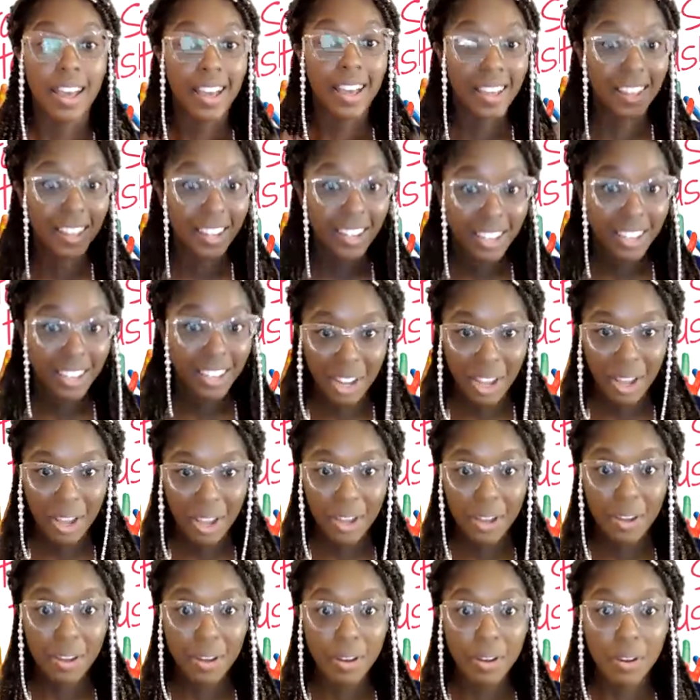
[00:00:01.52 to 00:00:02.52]

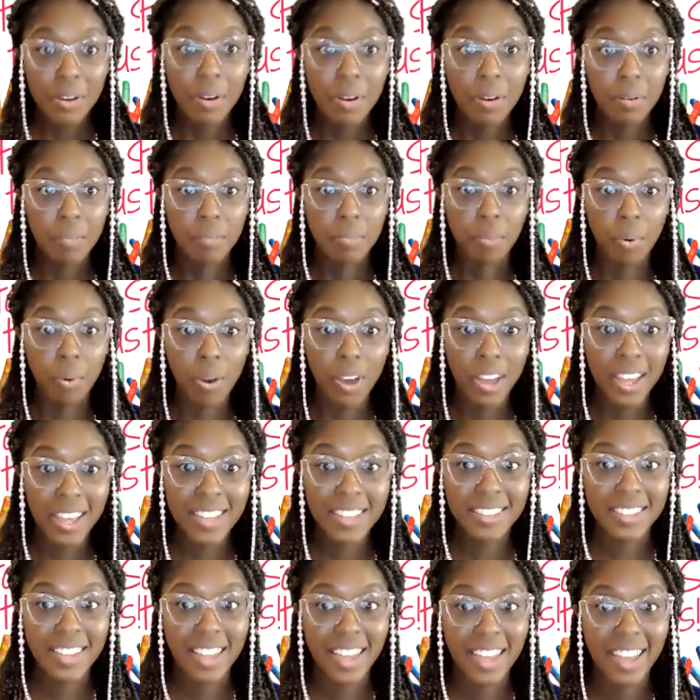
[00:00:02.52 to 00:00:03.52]
Hello,
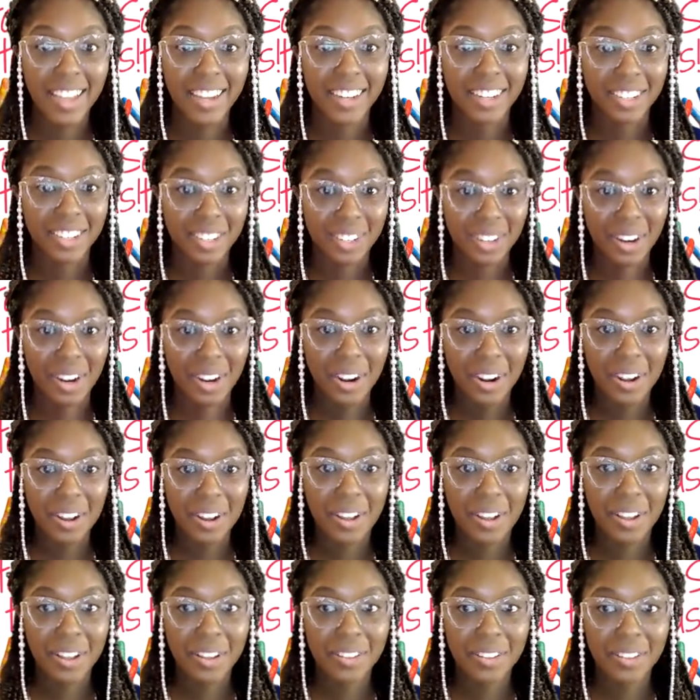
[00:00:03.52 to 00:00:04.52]
boys and
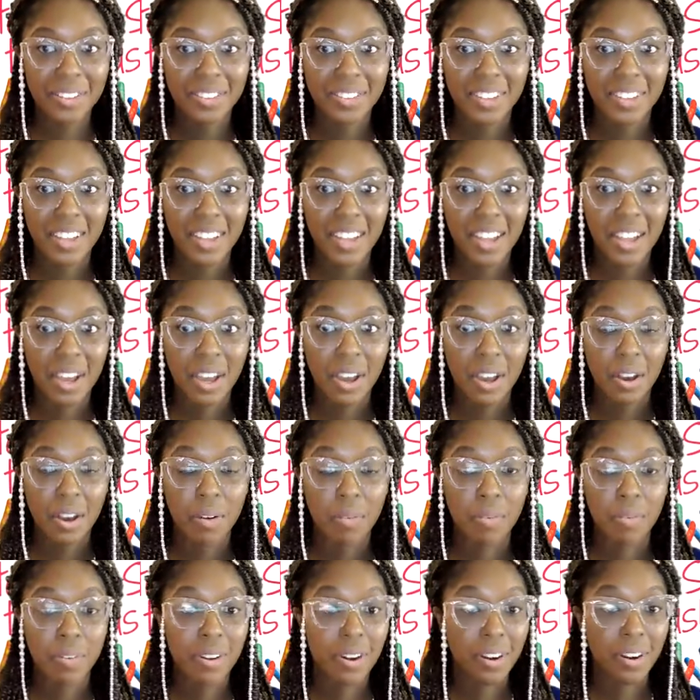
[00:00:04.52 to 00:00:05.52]
girls.
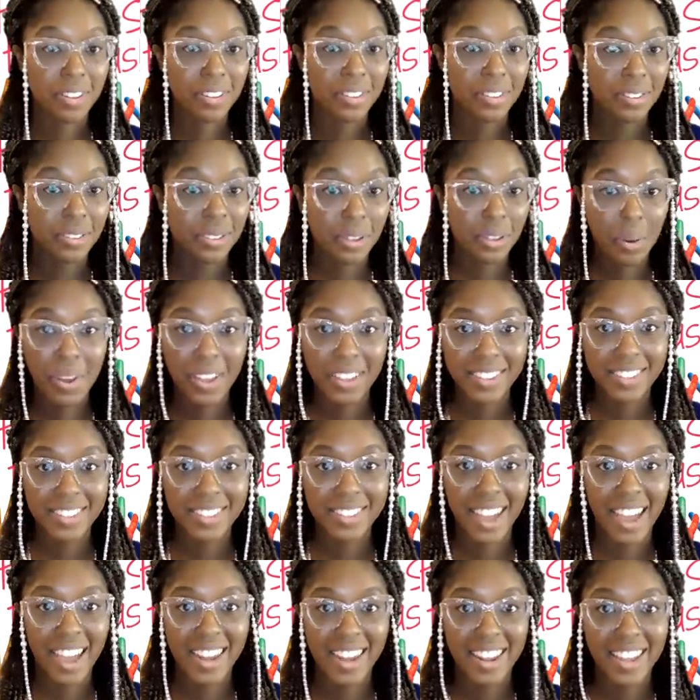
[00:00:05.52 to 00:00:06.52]
We are so
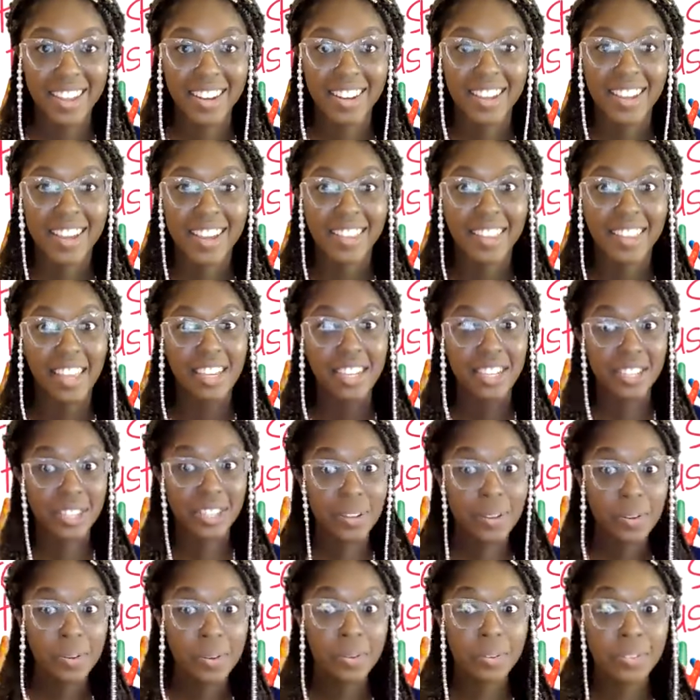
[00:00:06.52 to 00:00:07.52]
excited that
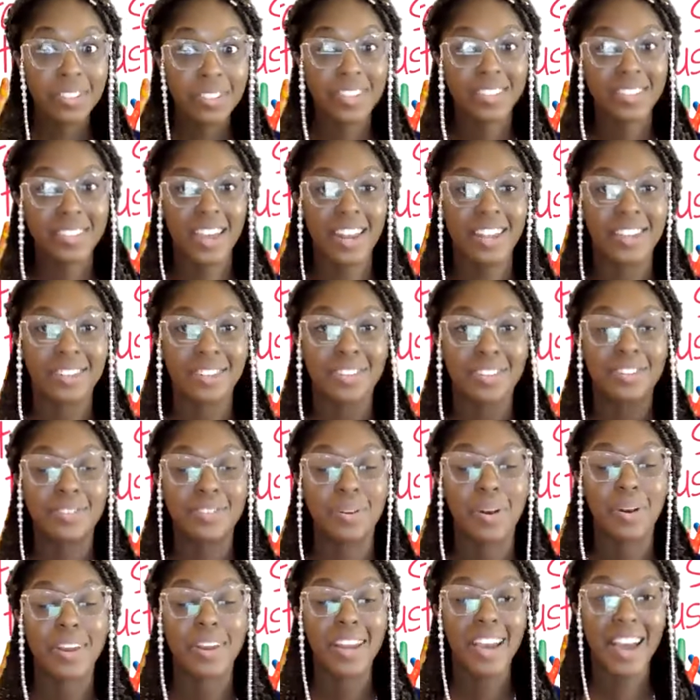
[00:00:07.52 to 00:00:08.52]
you decided to
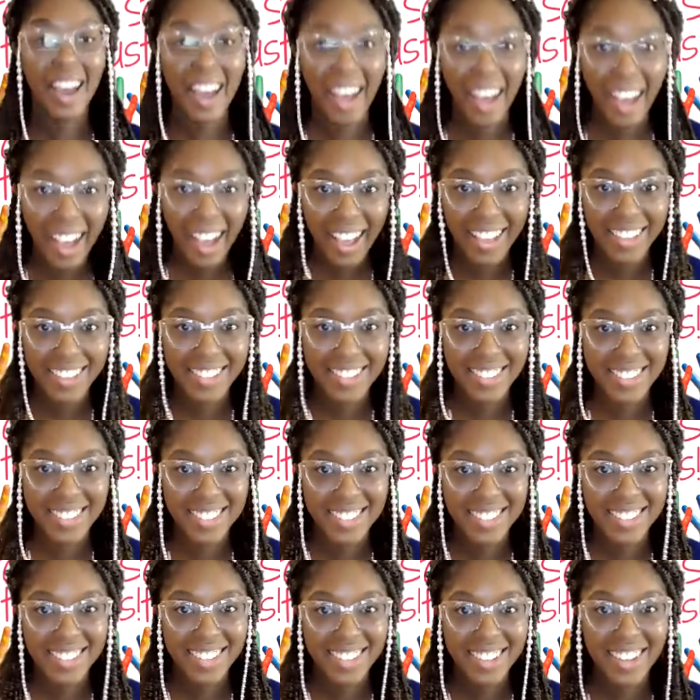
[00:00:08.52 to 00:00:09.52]
join
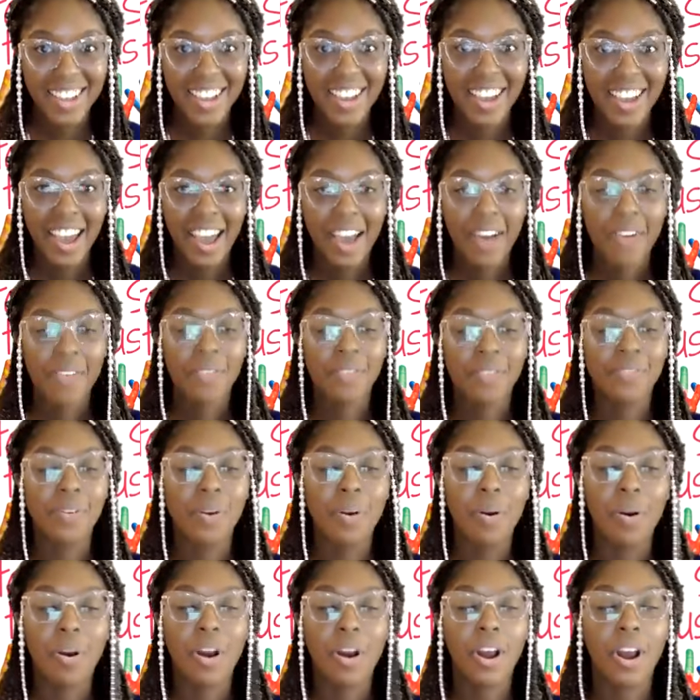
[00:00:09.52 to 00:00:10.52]
us
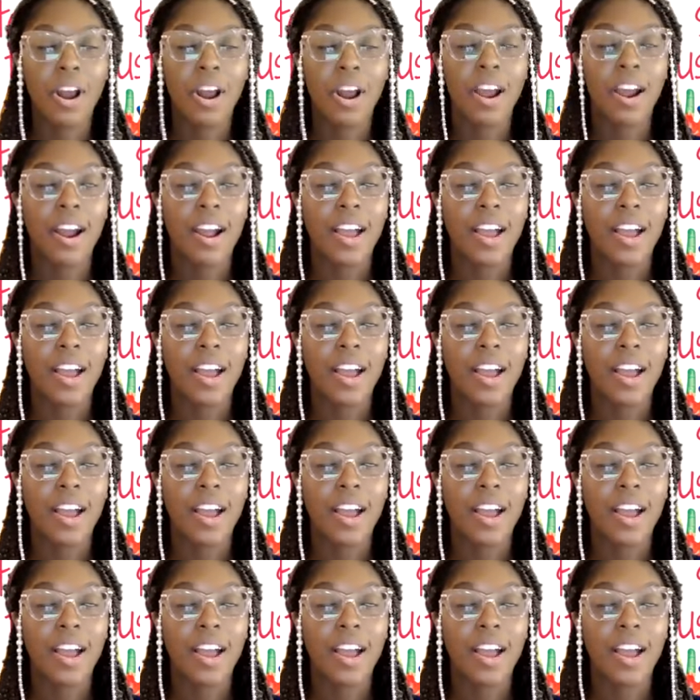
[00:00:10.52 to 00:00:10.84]
for